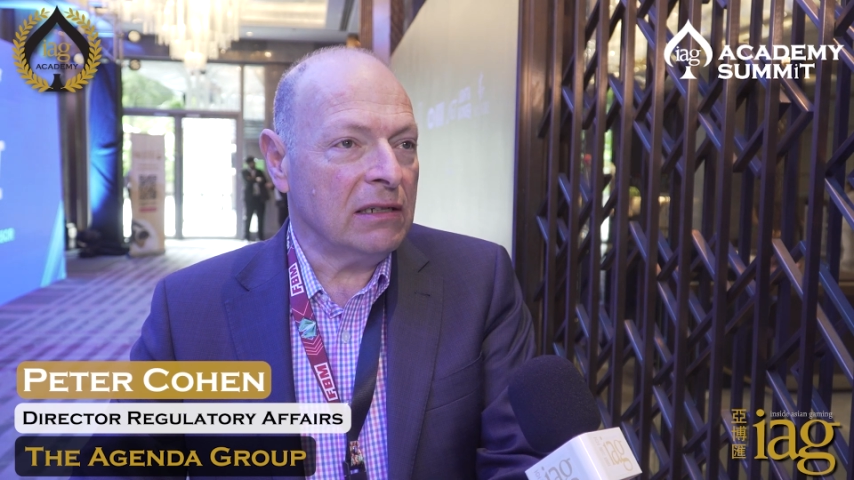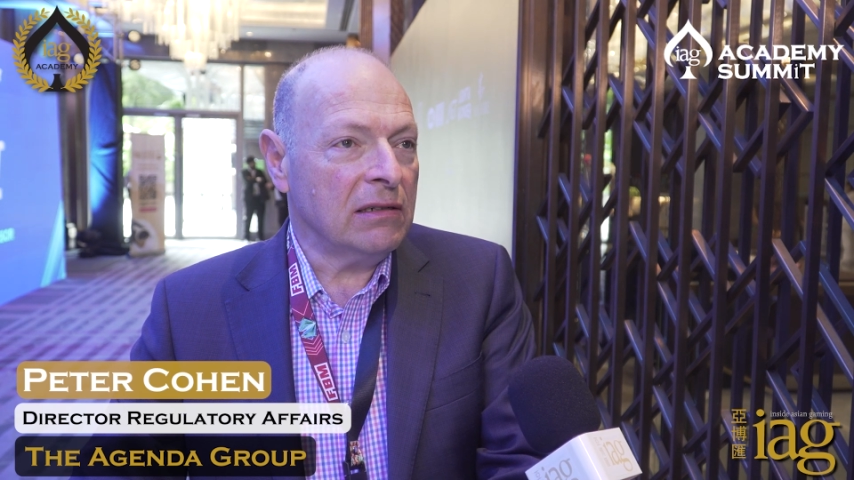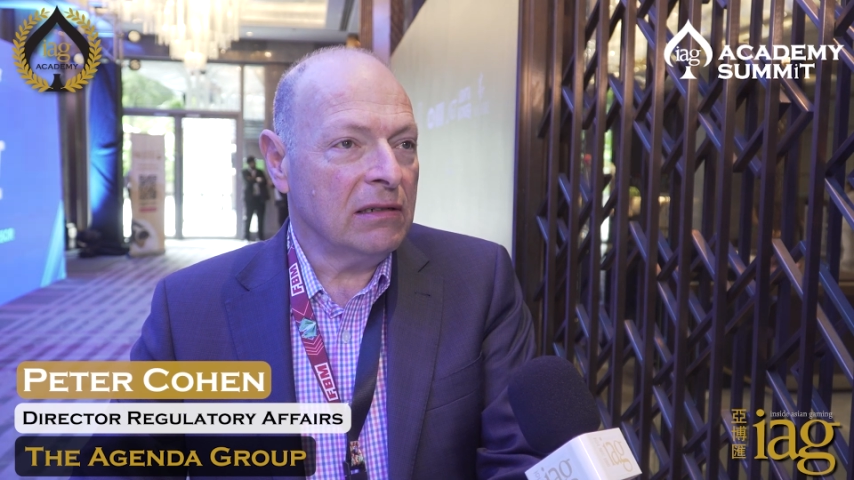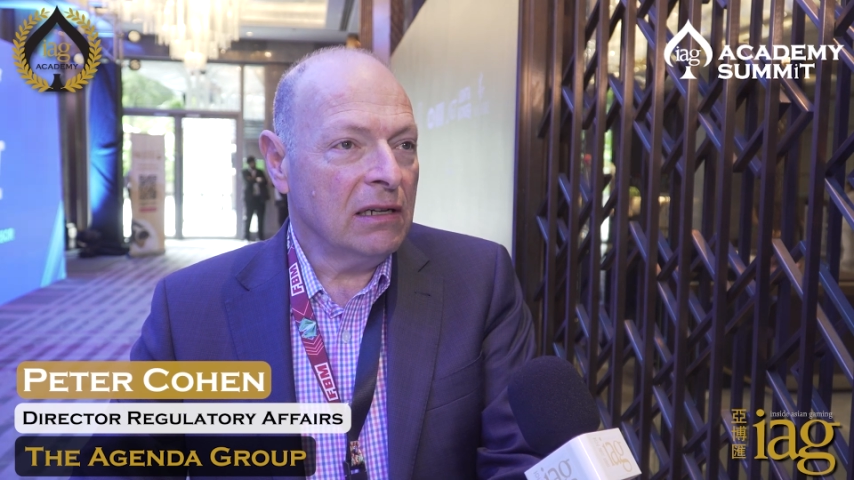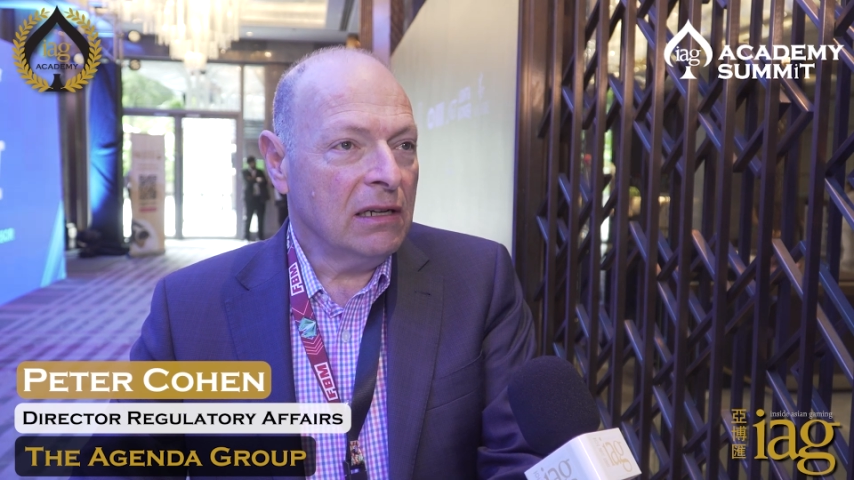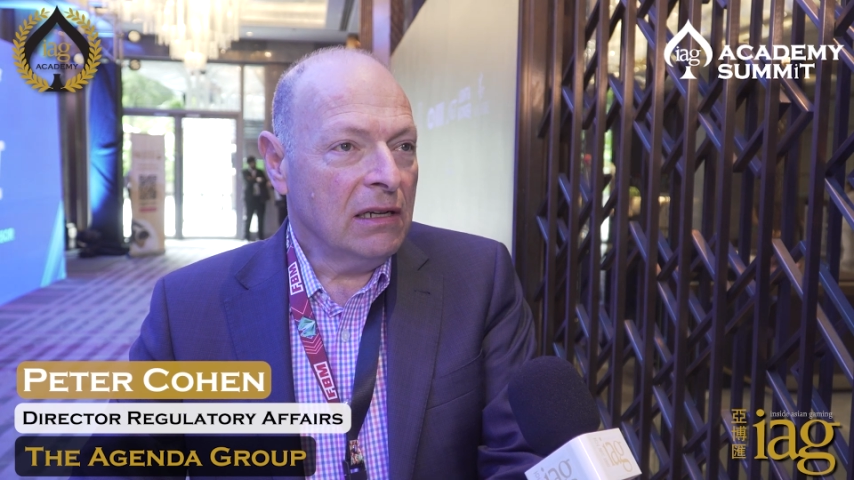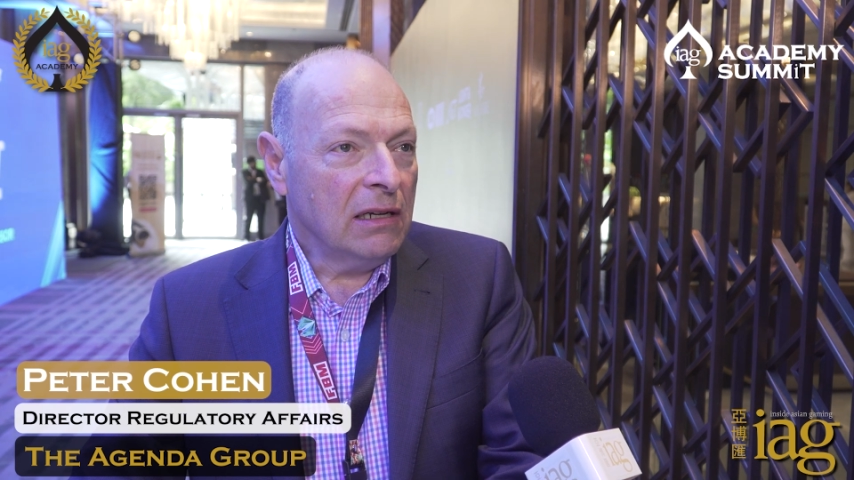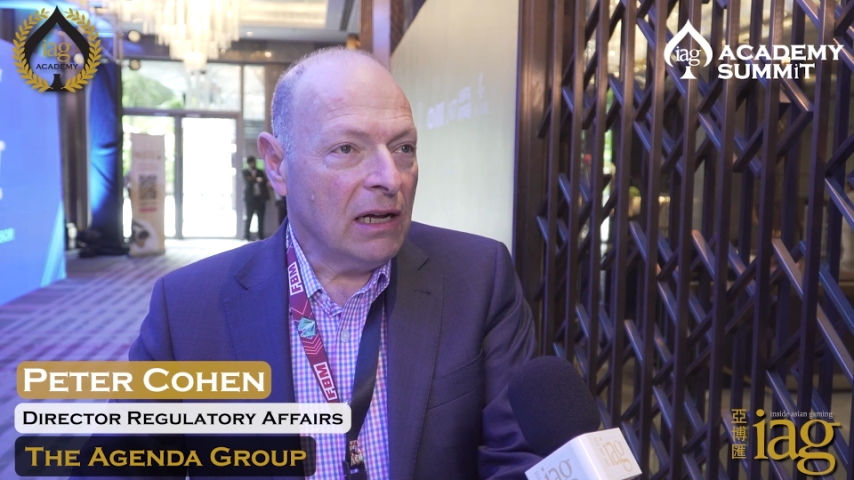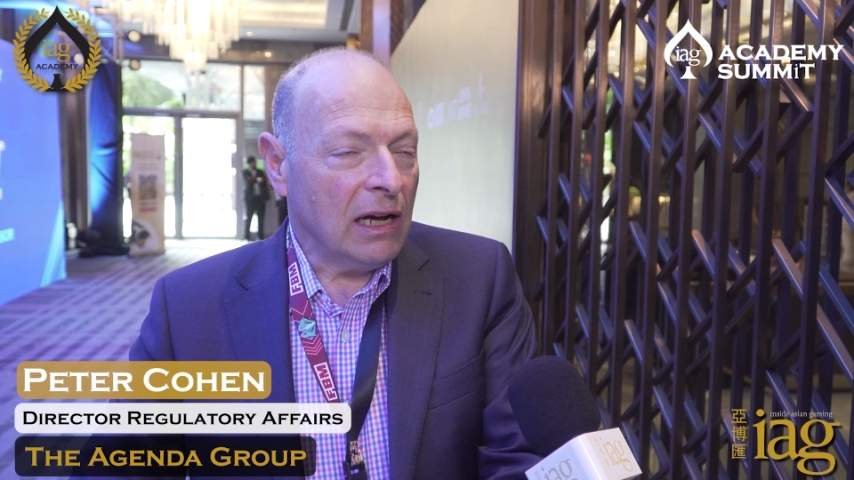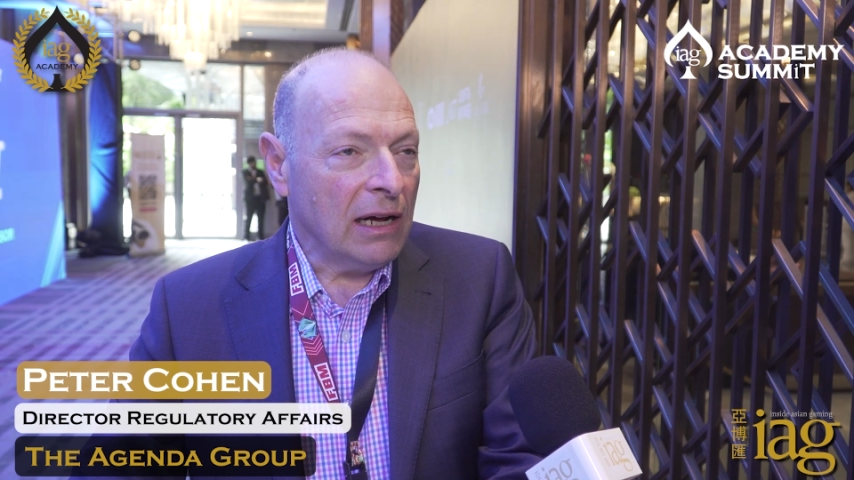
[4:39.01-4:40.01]

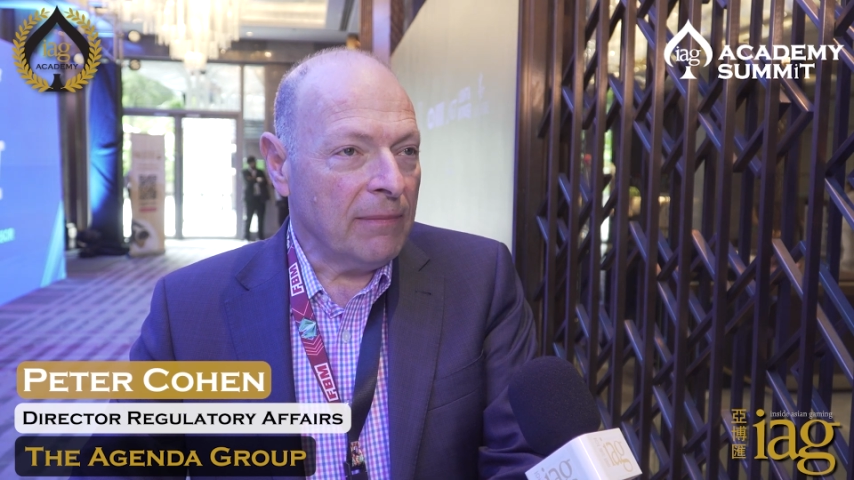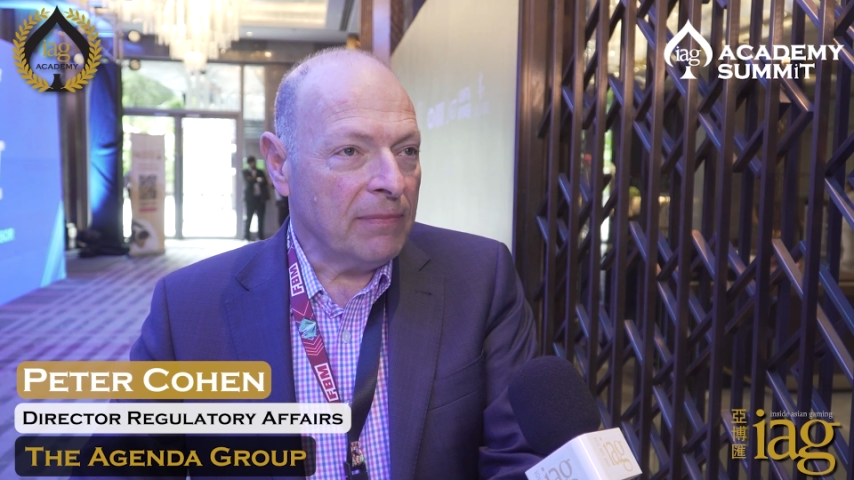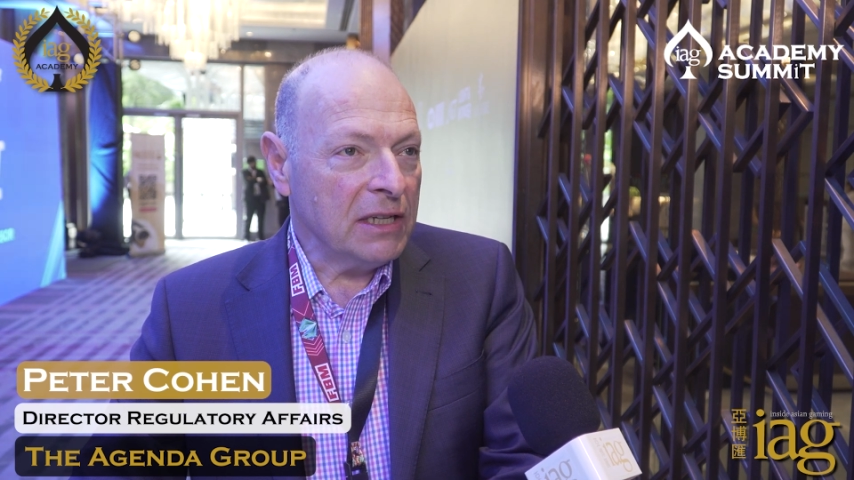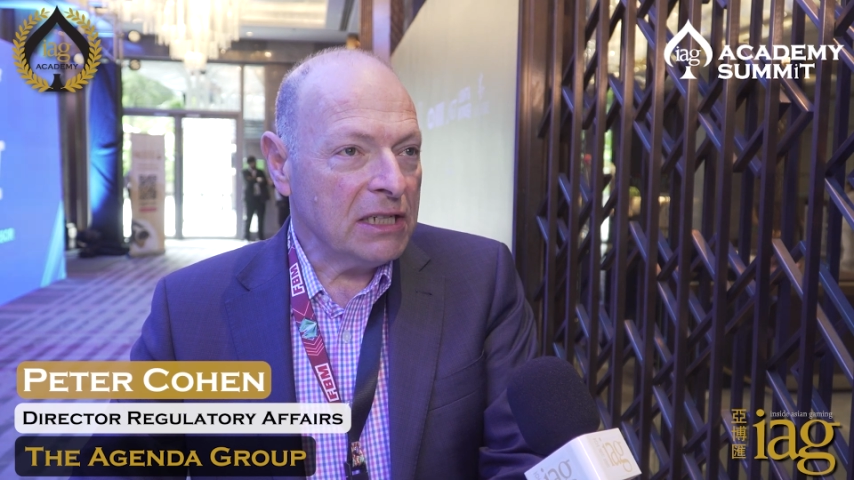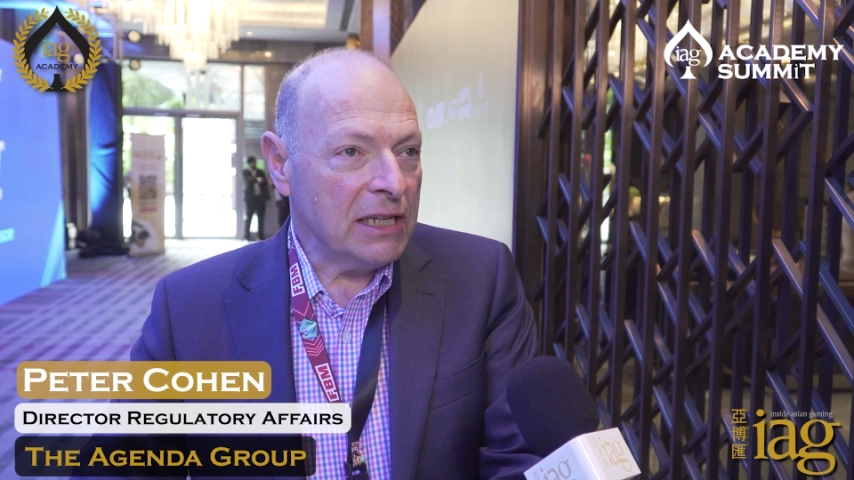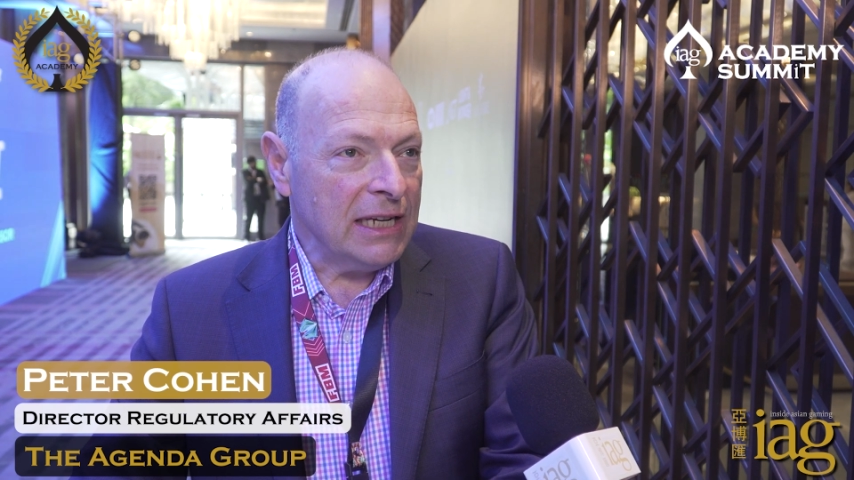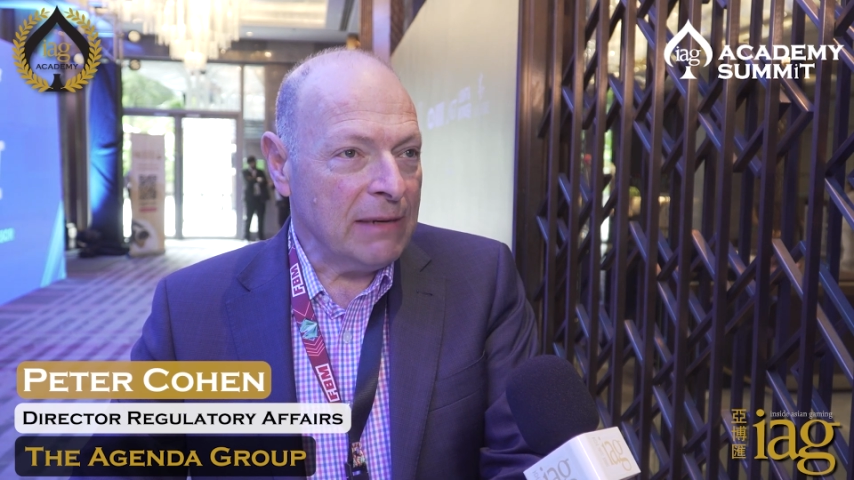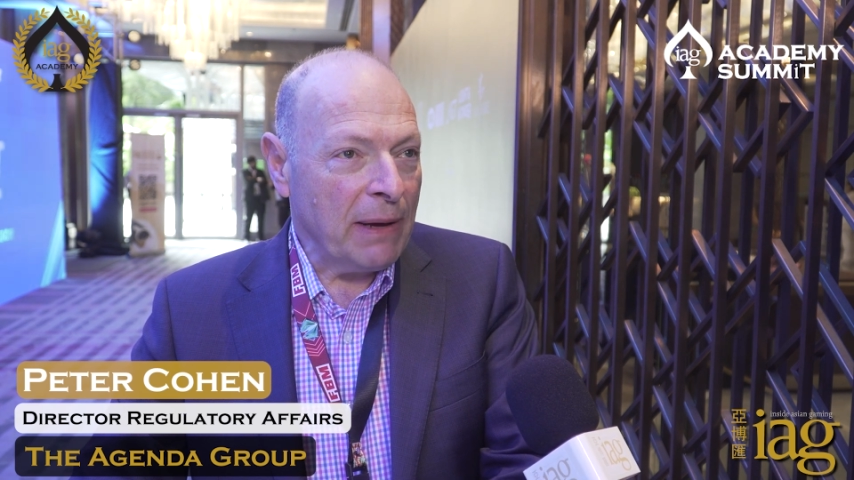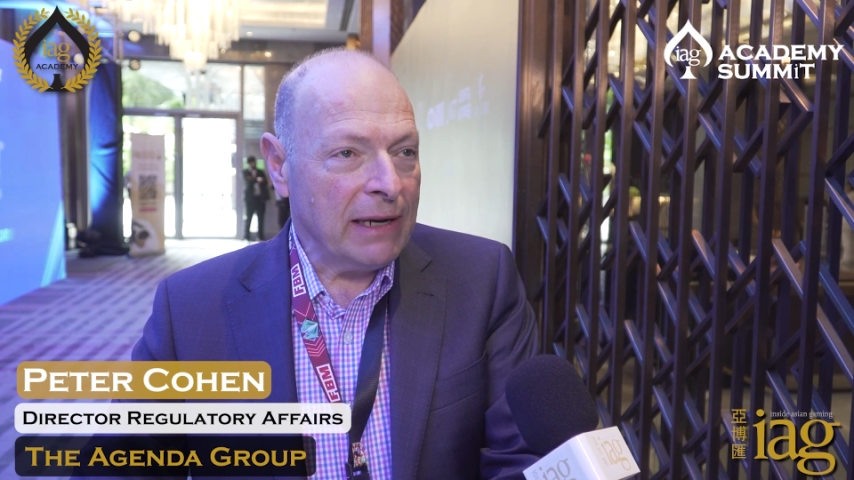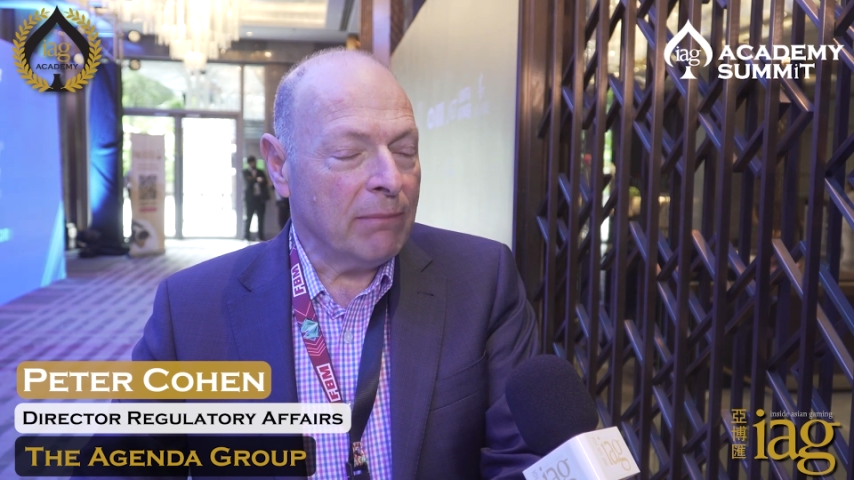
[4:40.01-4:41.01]
and
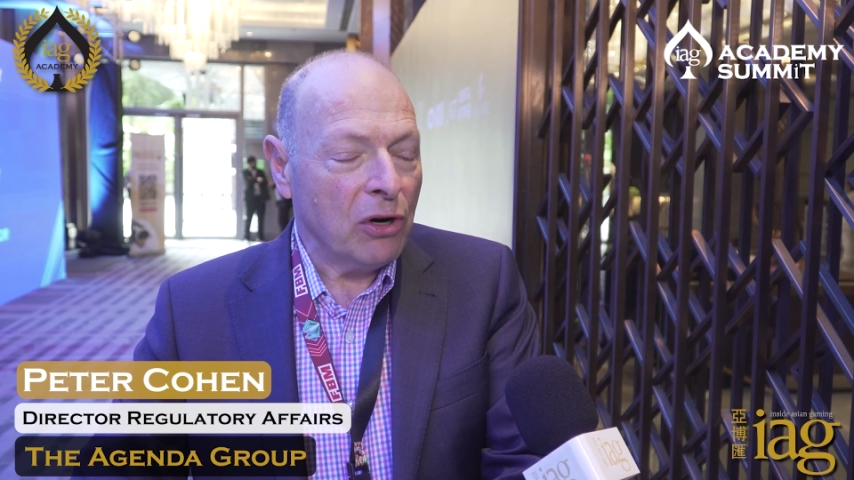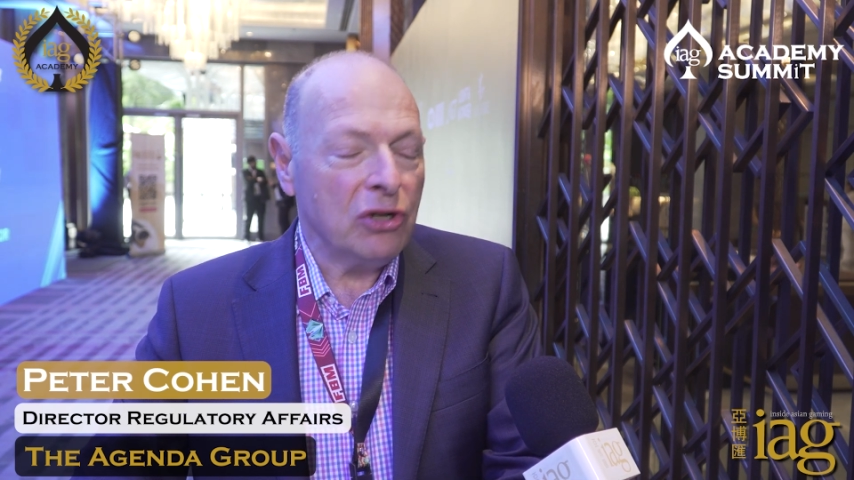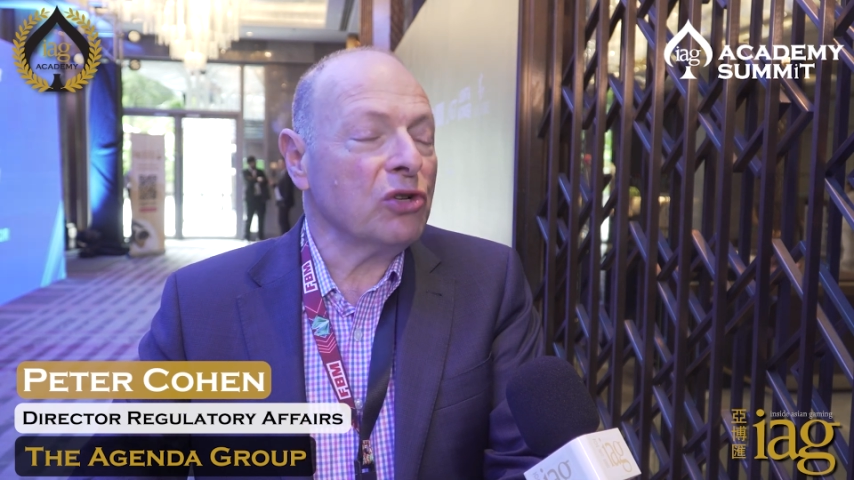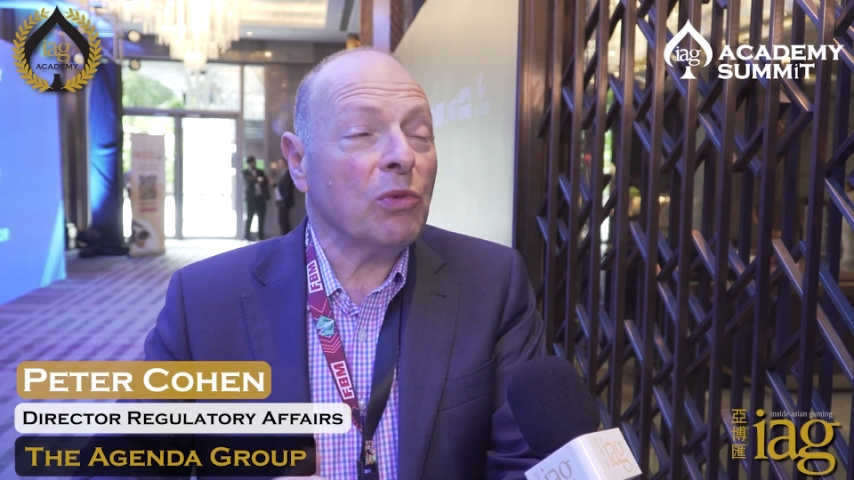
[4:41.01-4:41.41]
independent monitors,